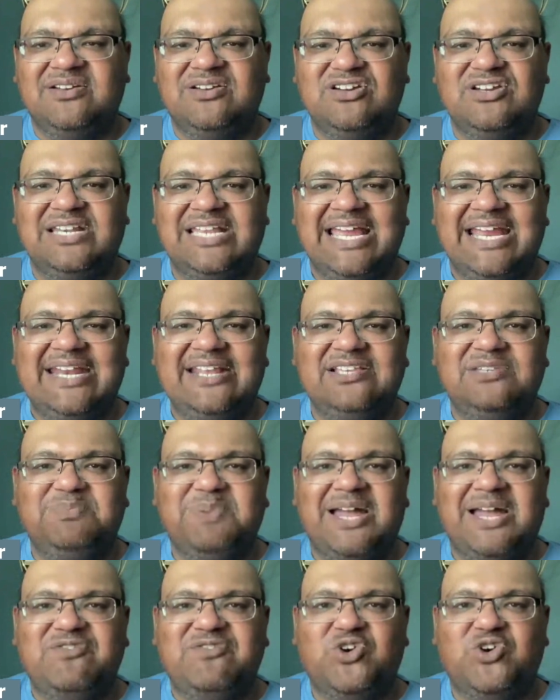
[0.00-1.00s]
good landing
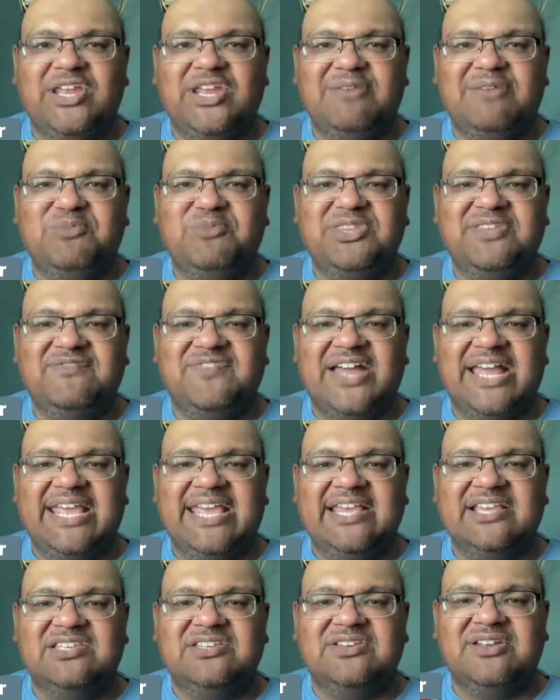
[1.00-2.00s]
spot for him with the
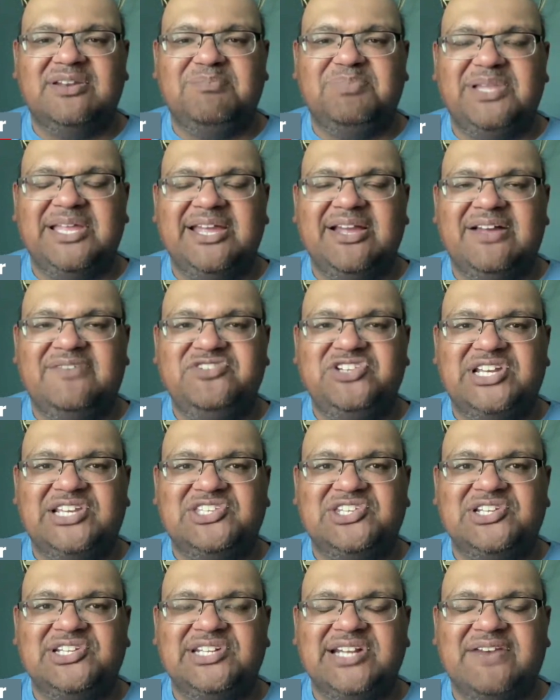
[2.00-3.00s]
Vikings, going to play off
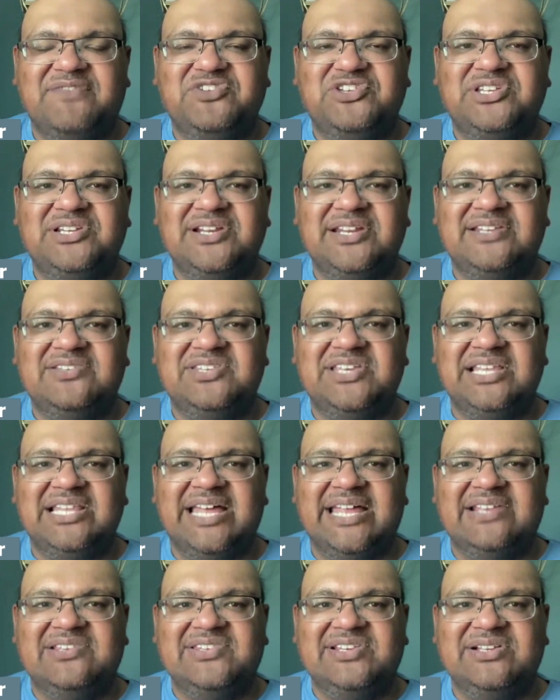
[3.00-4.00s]
Justin Jefferson. Going to see a
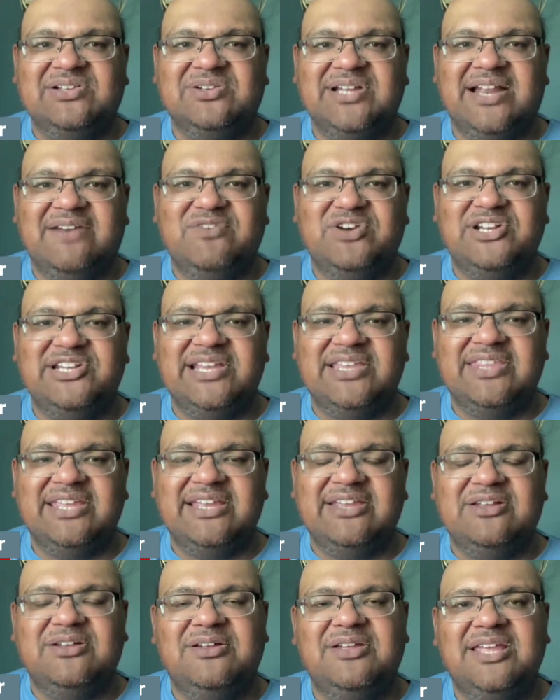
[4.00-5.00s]
lot of single coverage. I
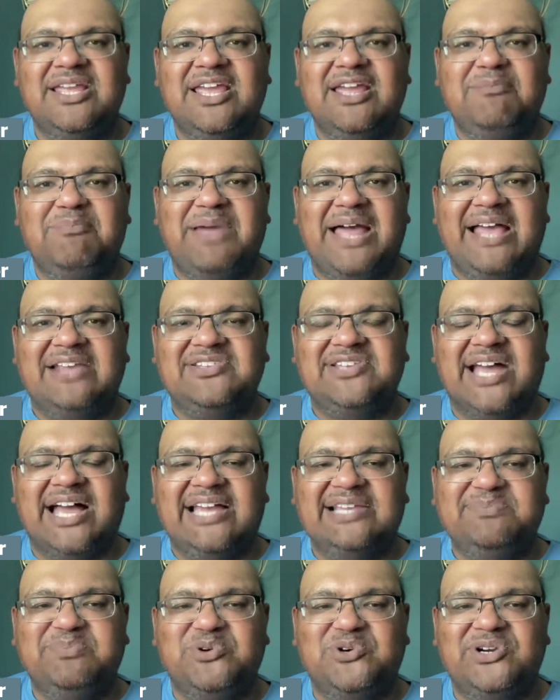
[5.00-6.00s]
think he'll pass
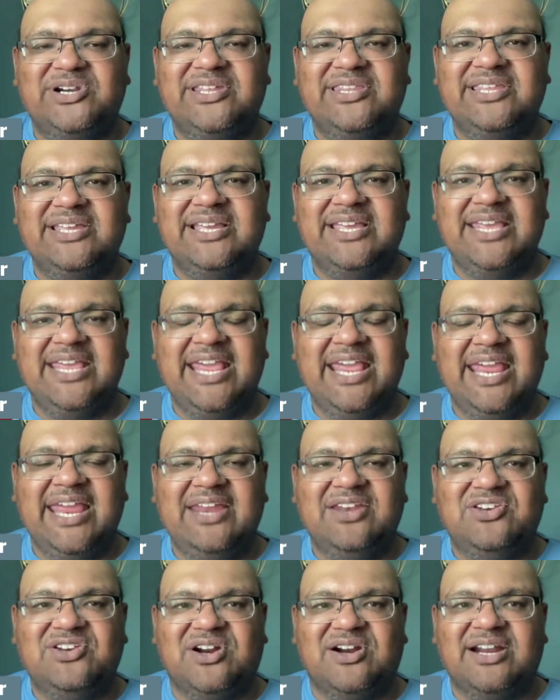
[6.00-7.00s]
Osborne in the
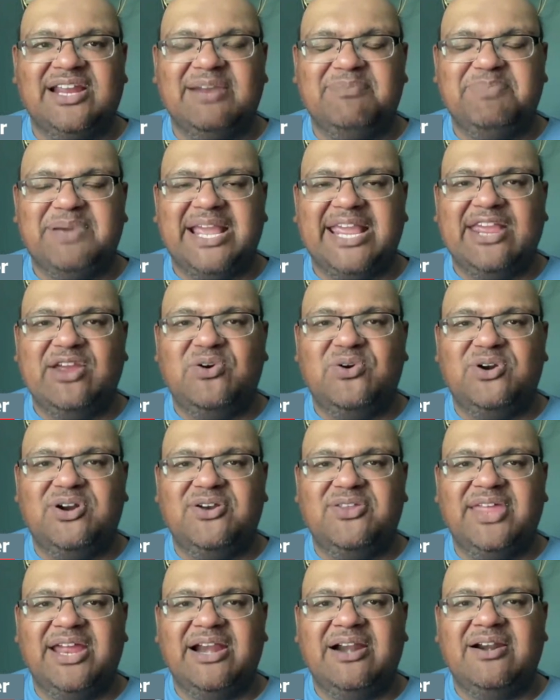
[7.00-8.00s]
key target pecking
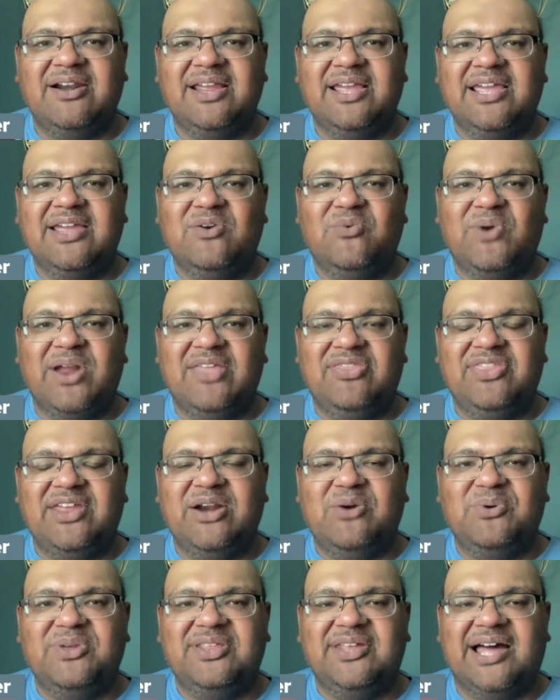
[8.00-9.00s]
order there, right
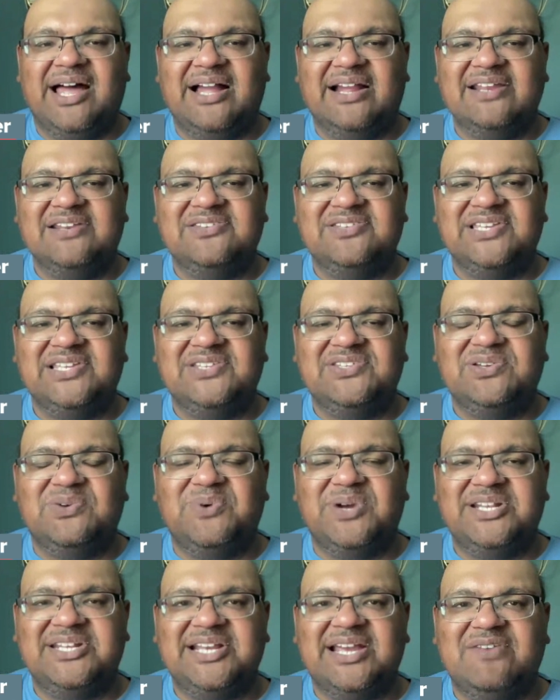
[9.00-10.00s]
there with Hawkinson. So
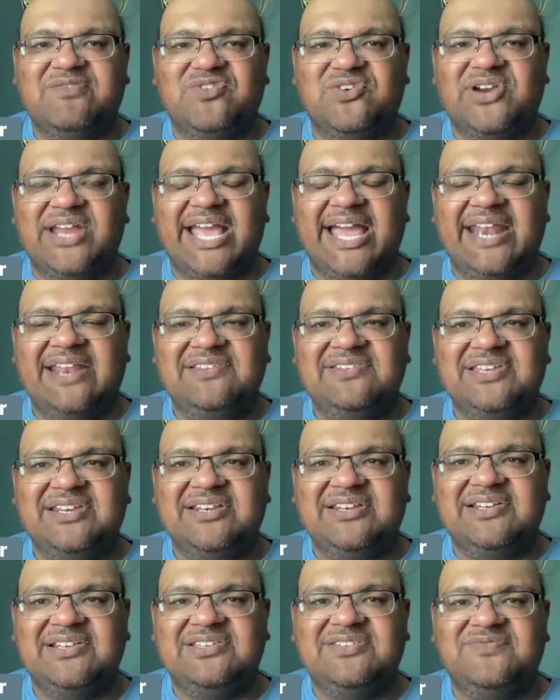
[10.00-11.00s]
watch out for
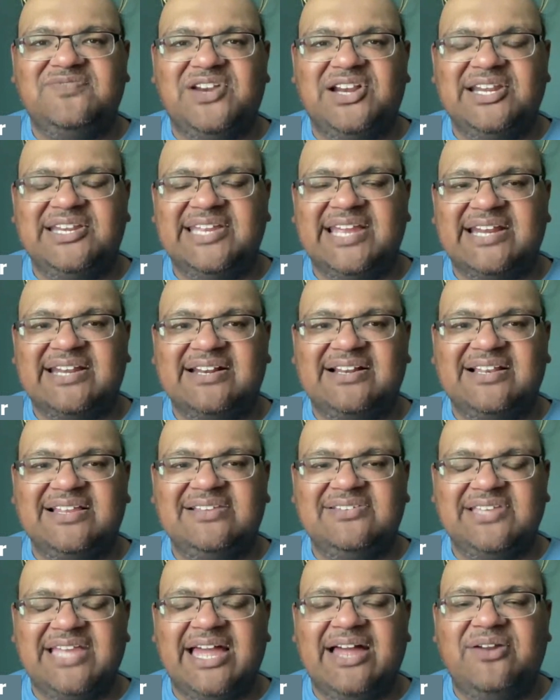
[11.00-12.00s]
Addison, just very
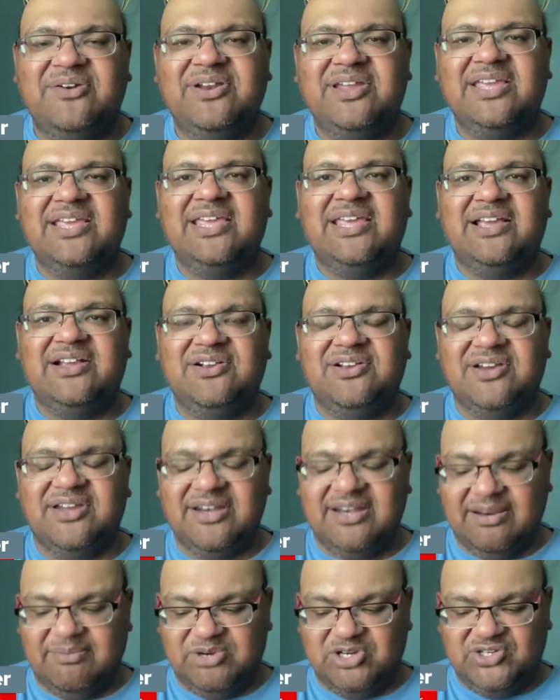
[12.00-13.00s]
technically sound,
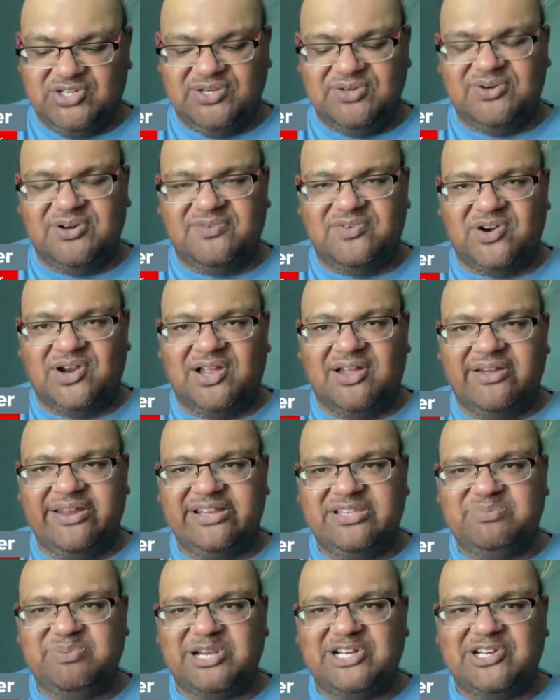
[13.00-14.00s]
good number 2 overall,
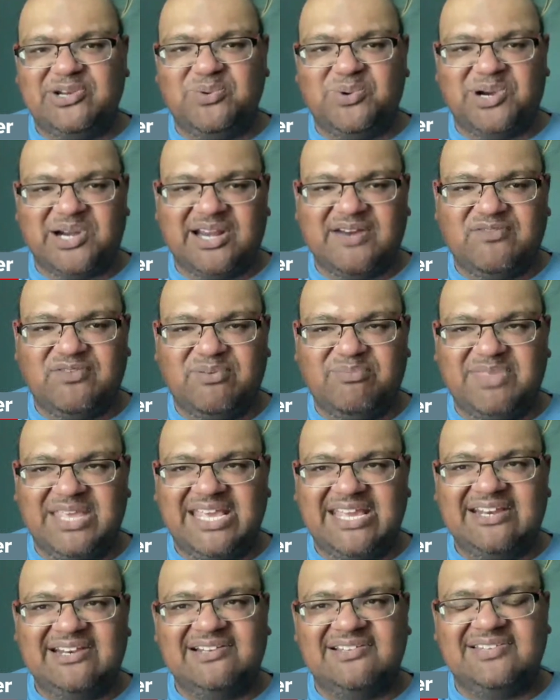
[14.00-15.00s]
especially working from the
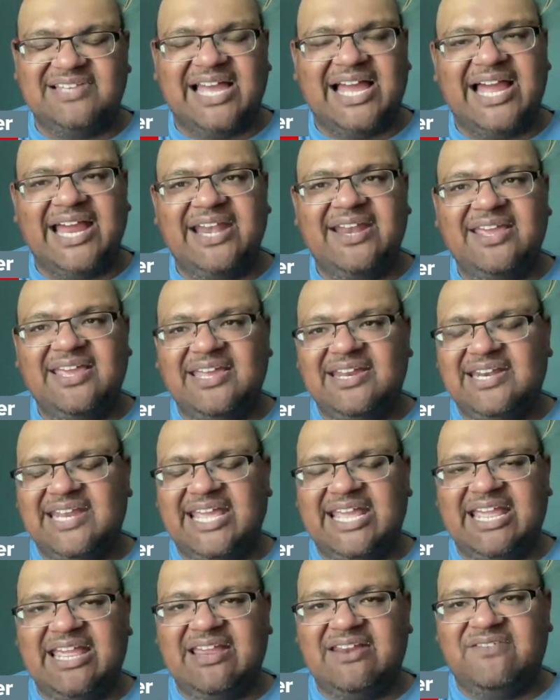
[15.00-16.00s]
inside,
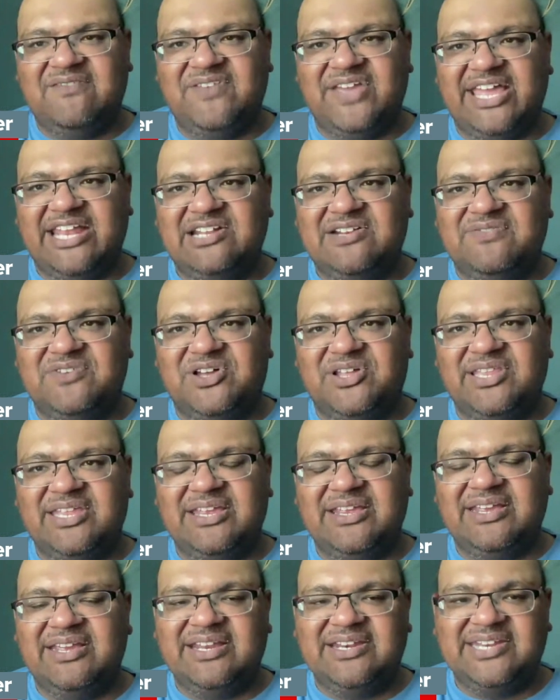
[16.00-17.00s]
taking advantage of all
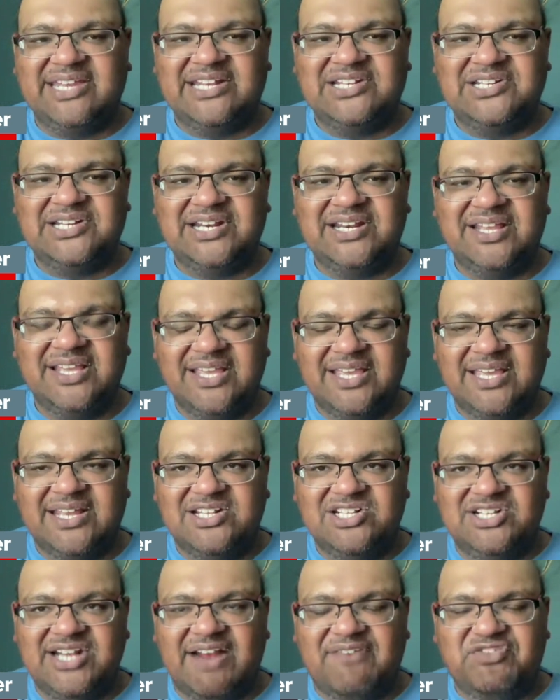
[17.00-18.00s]
the attention
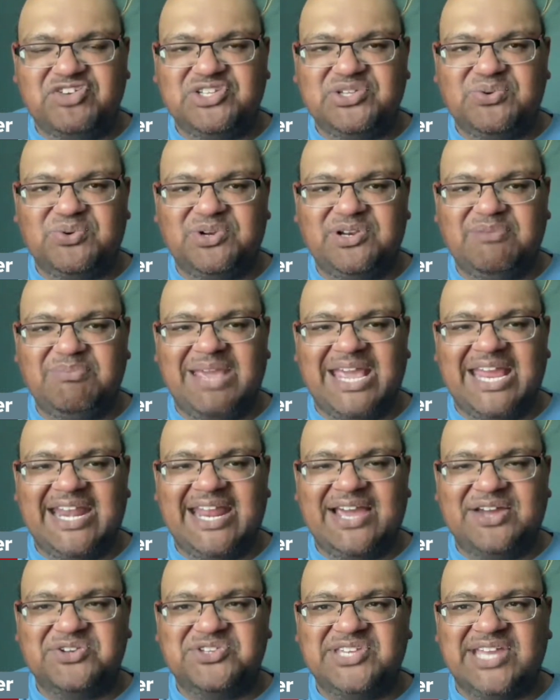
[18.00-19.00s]
Jefferson will demand
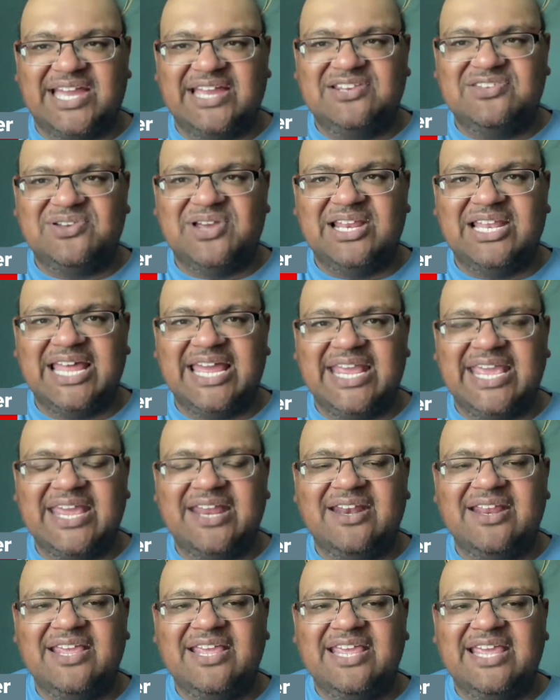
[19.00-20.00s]
outside. So I like
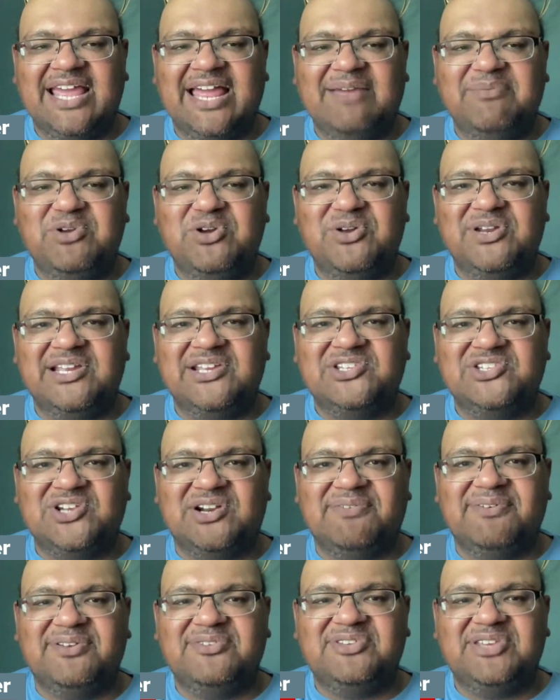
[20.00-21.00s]
it. I'm going
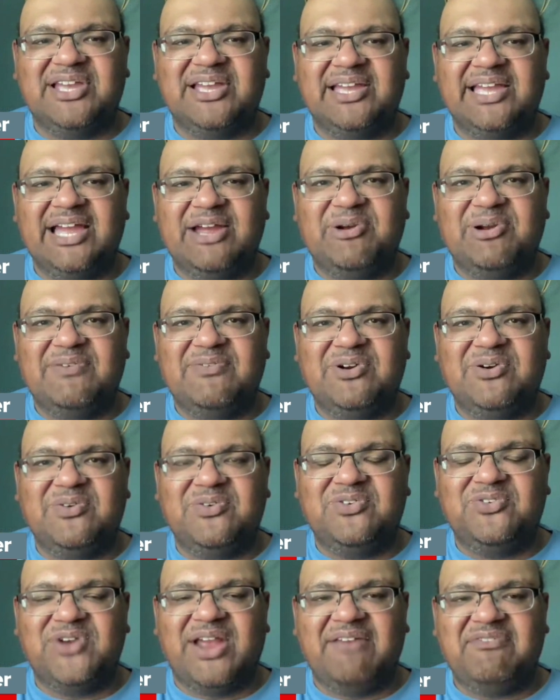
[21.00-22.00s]
conservative, however,
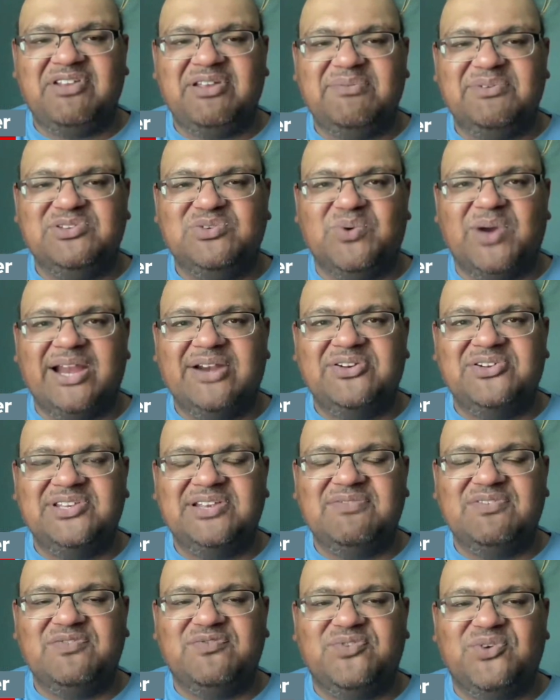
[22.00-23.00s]
drafting him as a wide
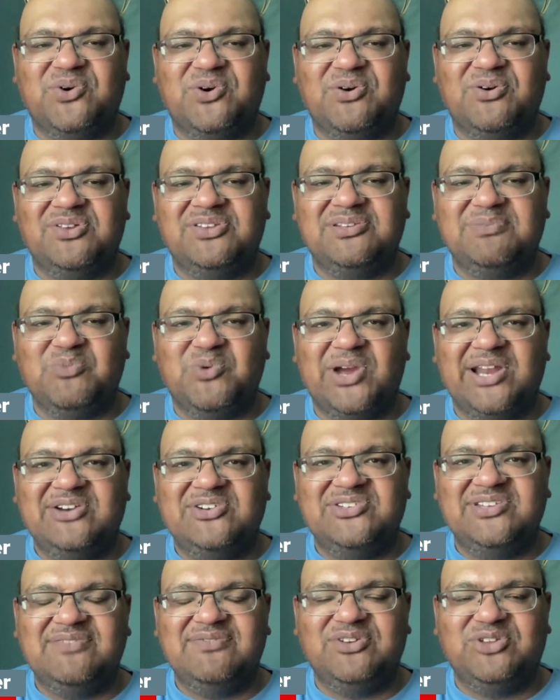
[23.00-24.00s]
receiver 4, some wide
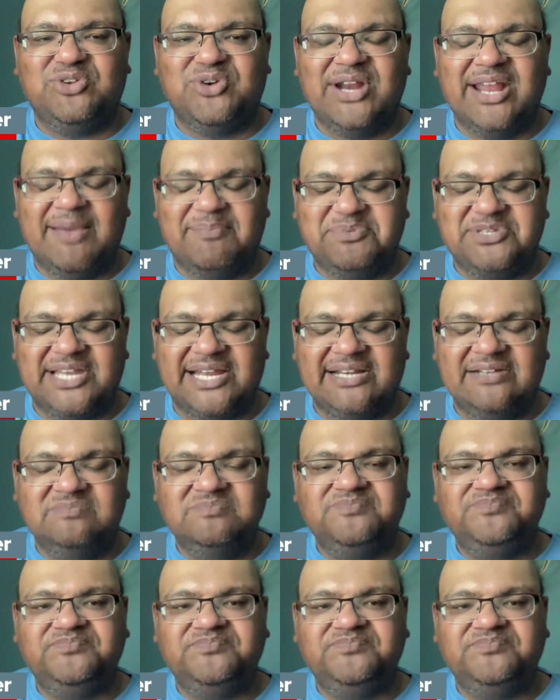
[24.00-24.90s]
receiver 3 upside.